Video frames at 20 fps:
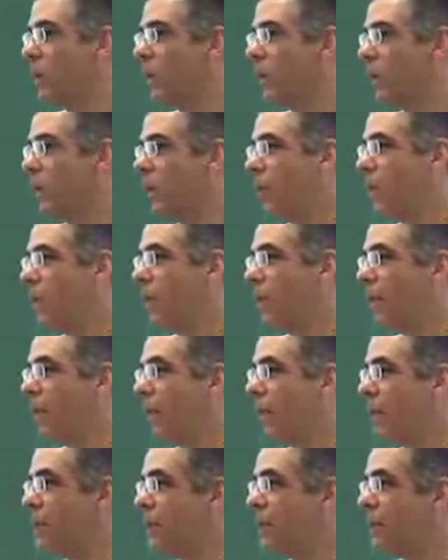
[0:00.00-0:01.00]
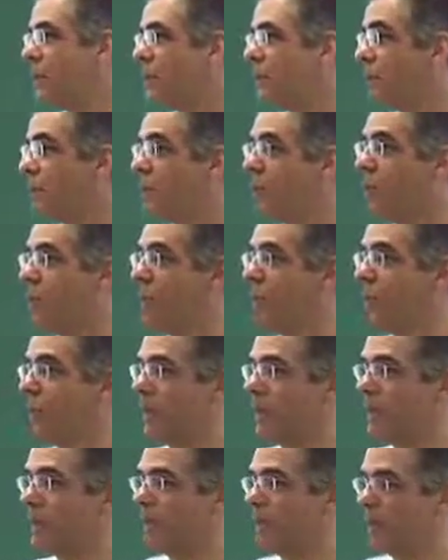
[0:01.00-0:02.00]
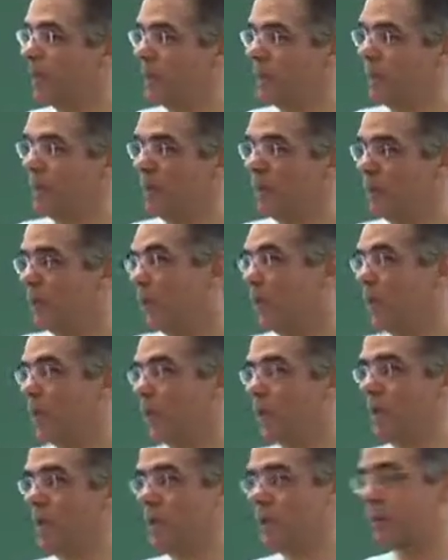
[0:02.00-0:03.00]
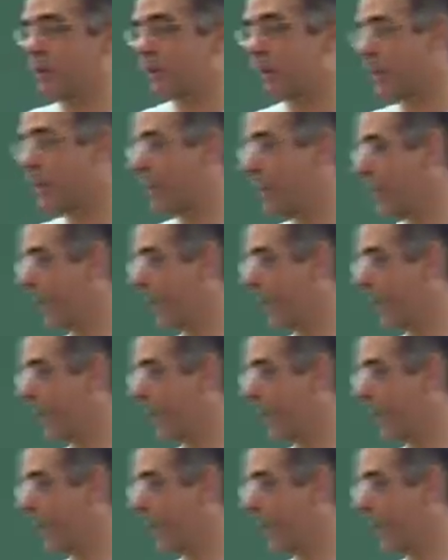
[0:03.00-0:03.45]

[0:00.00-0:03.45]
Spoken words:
what motivates people to do things.